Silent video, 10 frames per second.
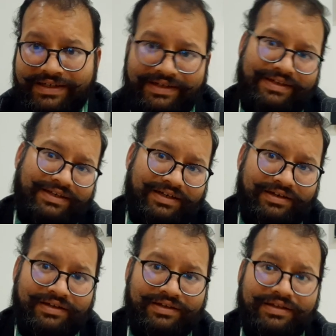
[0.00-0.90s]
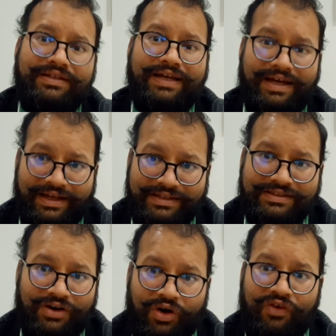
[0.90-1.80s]
India
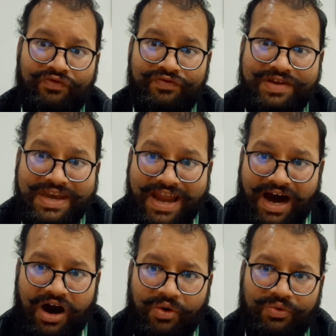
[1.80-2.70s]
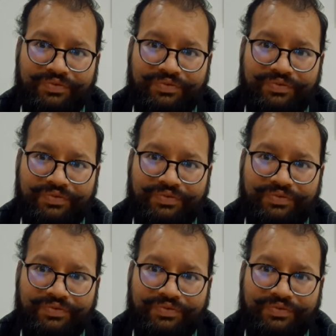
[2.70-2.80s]
as of now.